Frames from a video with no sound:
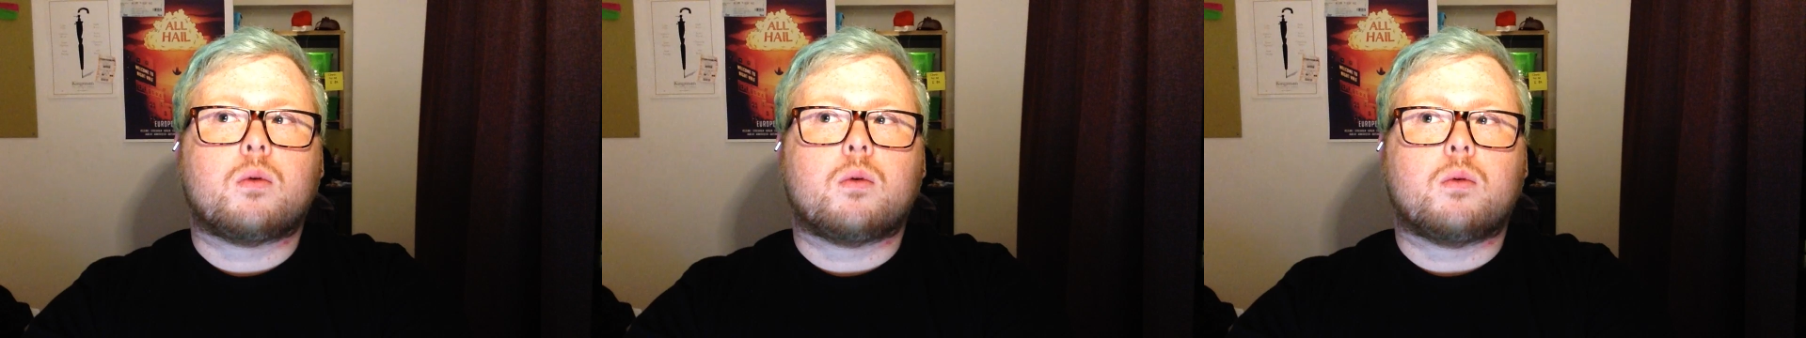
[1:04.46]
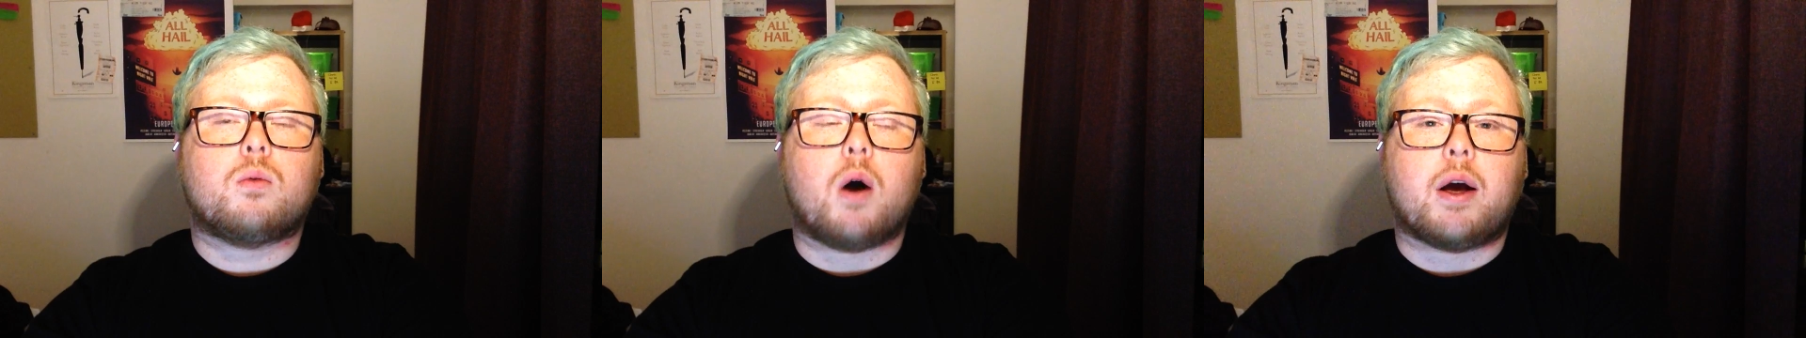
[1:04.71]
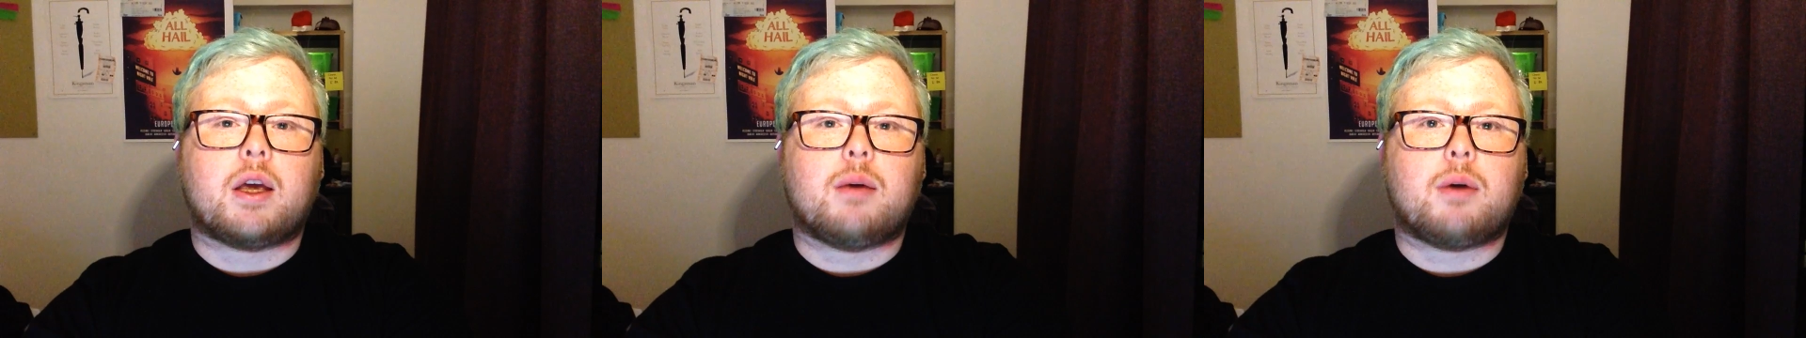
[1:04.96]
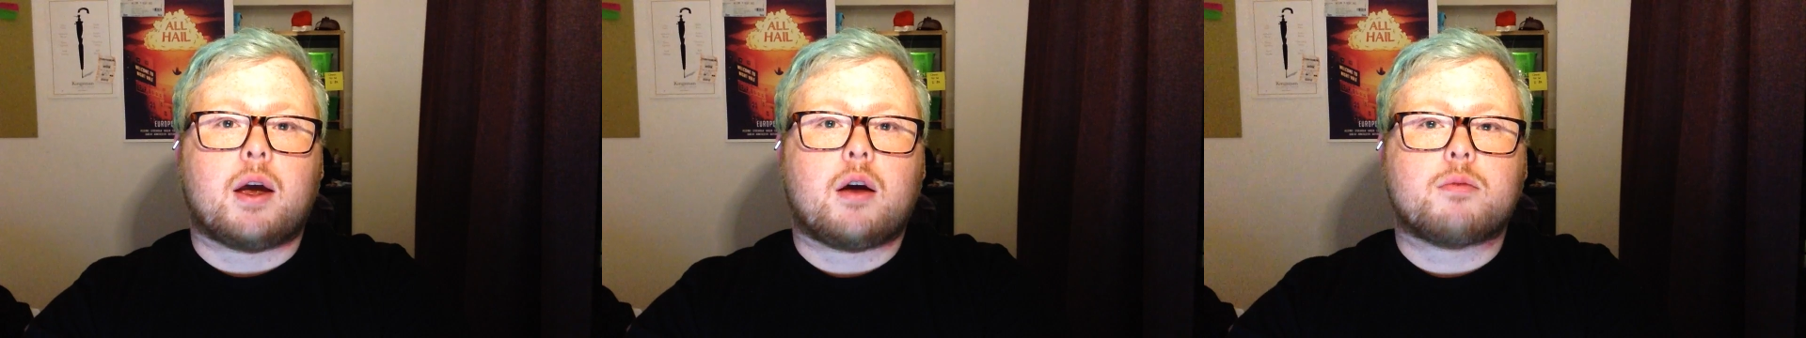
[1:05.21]
what I
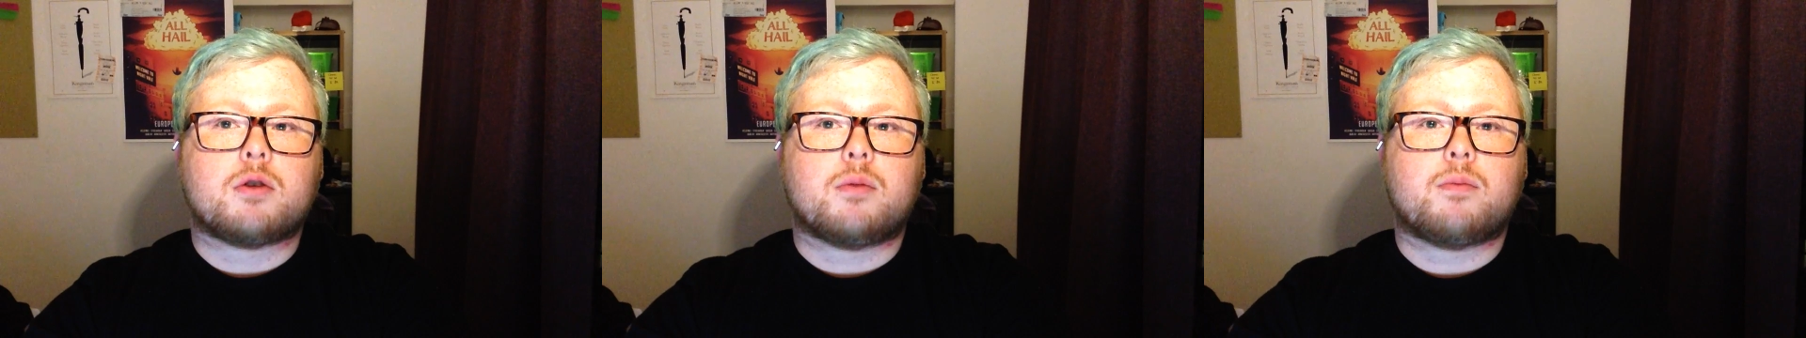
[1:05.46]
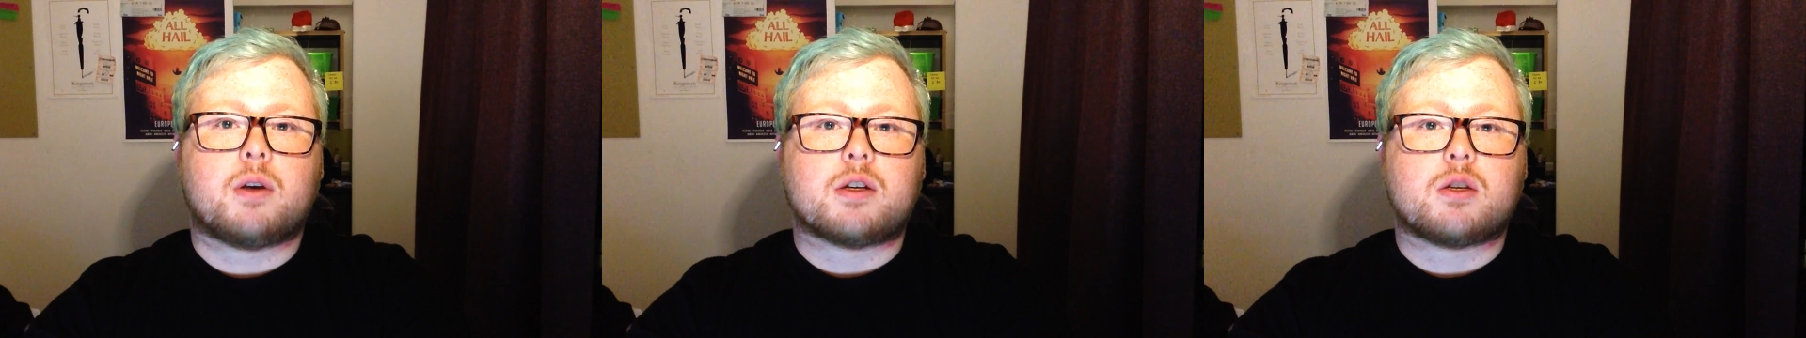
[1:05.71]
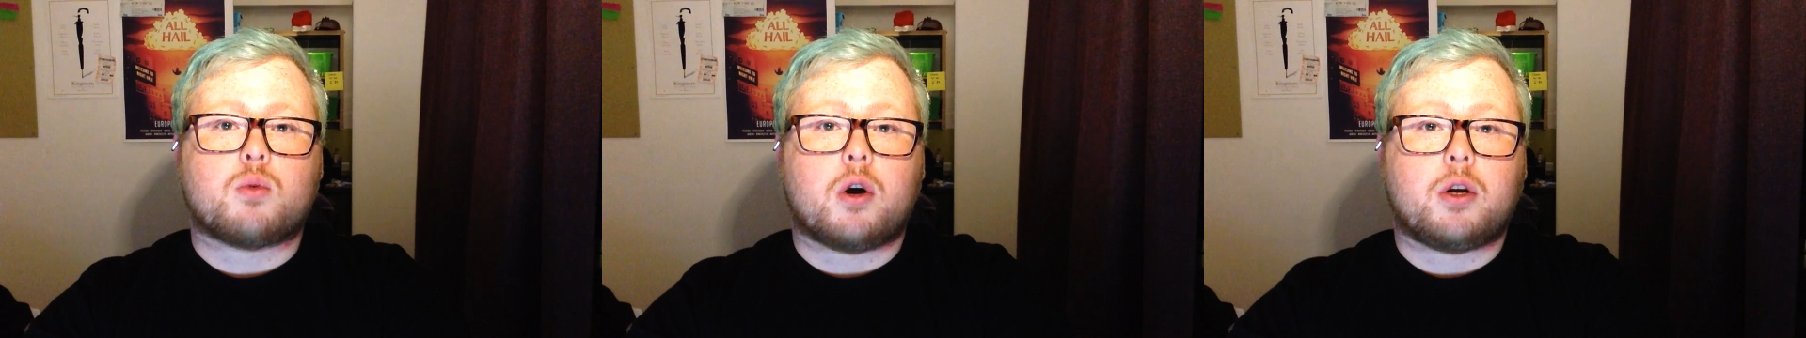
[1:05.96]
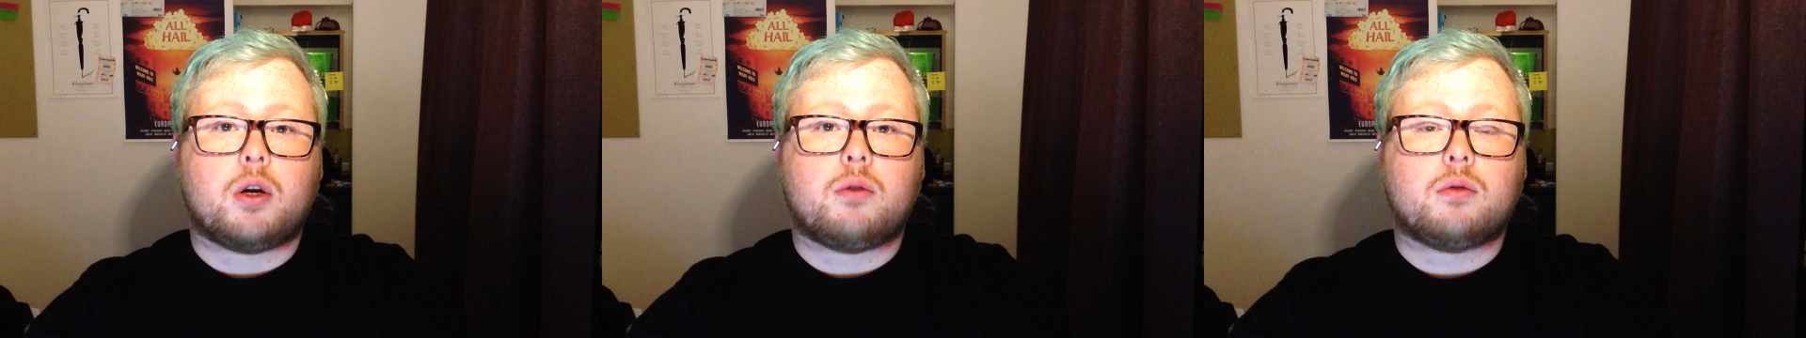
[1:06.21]
keep getting up to, as to what I
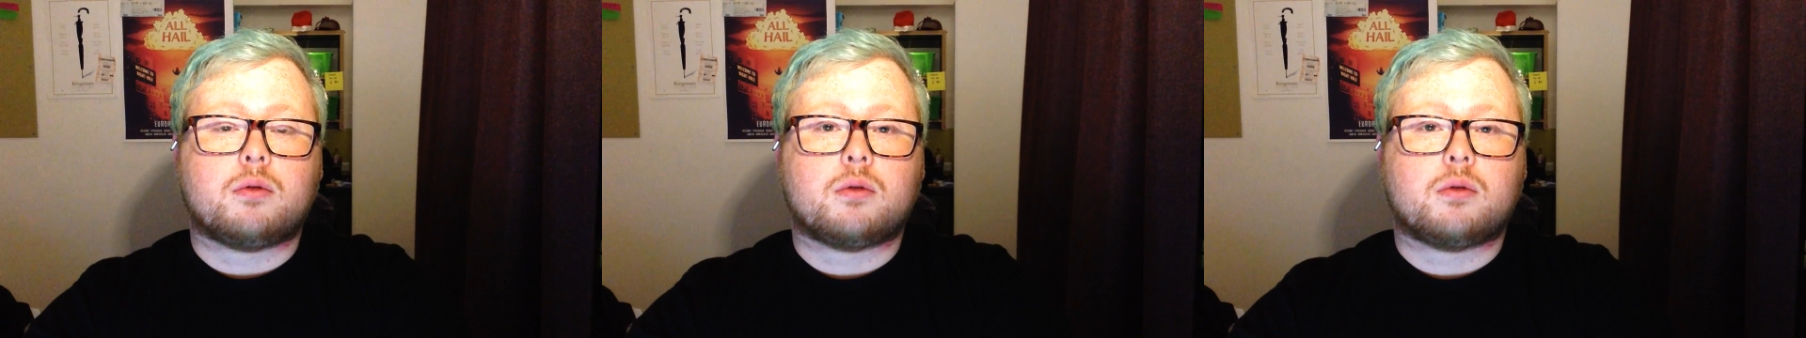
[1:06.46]
do,